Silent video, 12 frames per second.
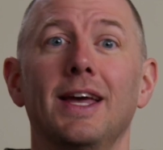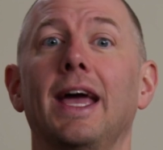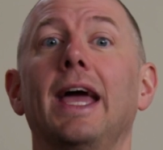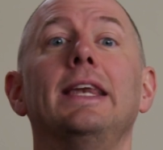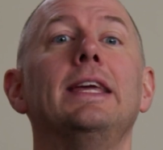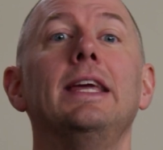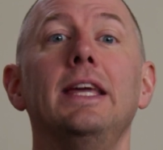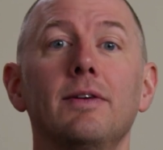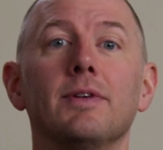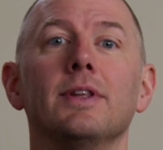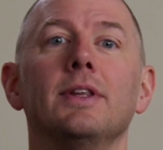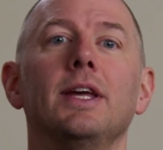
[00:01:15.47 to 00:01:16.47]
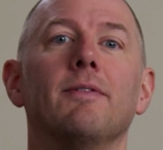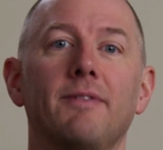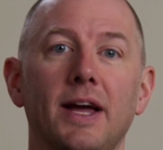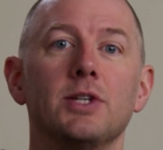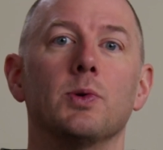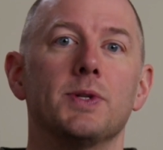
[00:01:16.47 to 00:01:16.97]
and even the
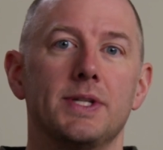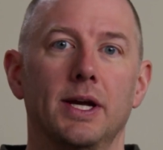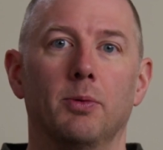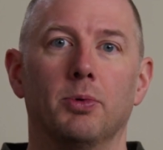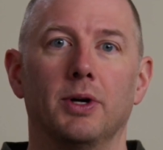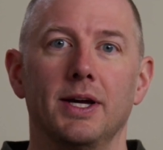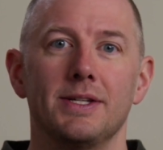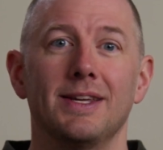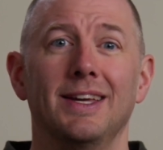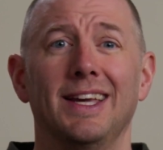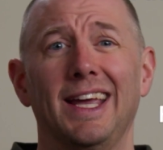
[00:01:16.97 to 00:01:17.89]
eventual sale price,